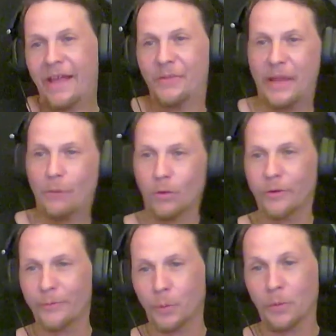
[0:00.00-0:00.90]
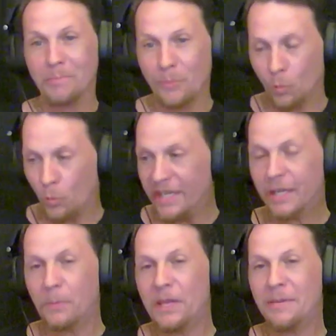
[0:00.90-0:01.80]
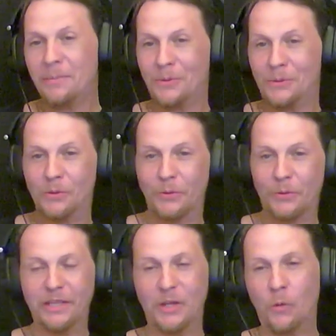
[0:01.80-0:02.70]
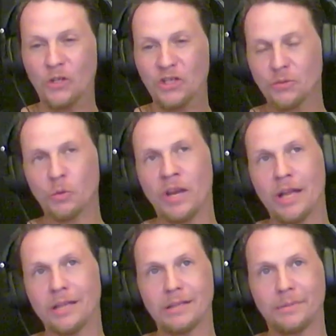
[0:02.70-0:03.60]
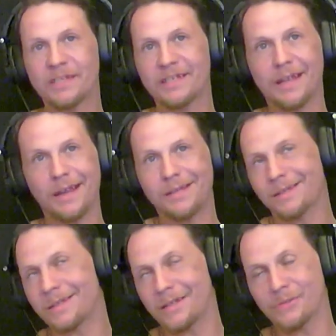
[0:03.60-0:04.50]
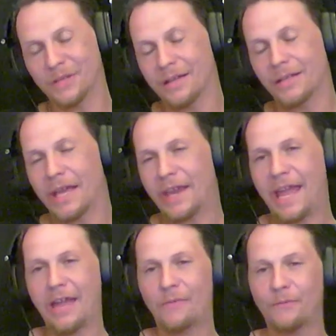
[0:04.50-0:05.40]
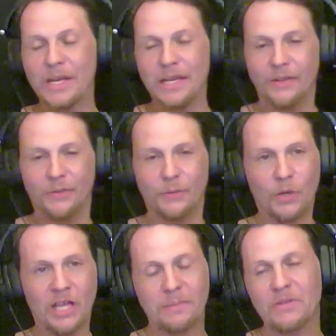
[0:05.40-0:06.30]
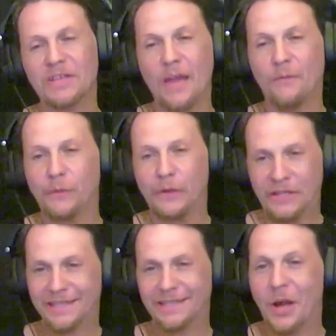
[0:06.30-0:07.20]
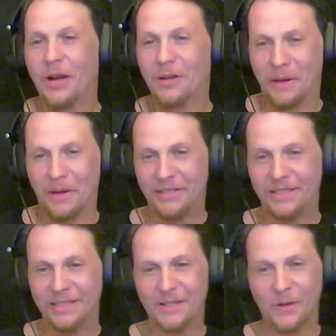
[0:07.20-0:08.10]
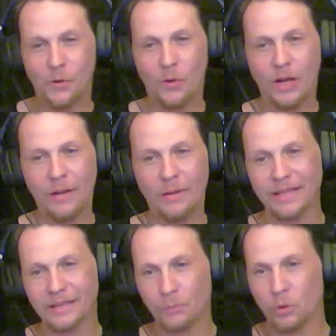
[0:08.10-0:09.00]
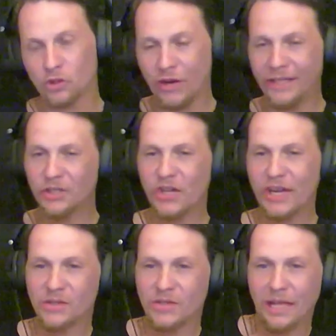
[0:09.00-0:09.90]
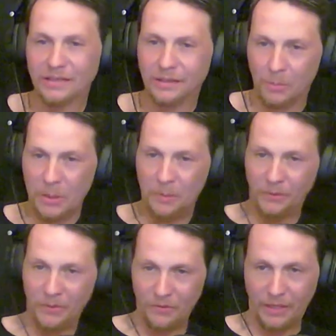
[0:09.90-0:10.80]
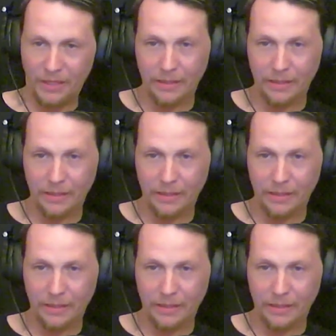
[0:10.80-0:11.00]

we're weak people, or that we're not, society just says we're not supposed to have feelings and talk about it. And so that we're trying to change that to let people know, like,